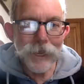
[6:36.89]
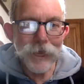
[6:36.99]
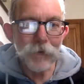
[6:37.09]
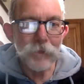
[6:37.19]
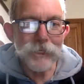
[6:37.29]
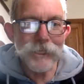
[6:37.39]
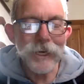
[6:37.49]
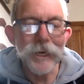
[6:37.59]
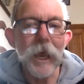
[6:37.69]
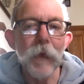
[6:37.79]
elements that
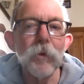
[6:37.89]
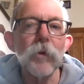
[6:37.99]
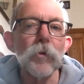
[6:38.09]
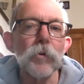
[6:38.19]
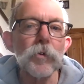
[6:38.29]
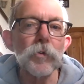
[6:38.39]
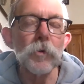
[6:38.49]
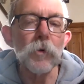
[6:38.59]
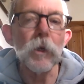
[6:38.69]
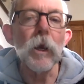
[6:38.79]
inhabit your
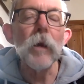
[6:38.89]
story,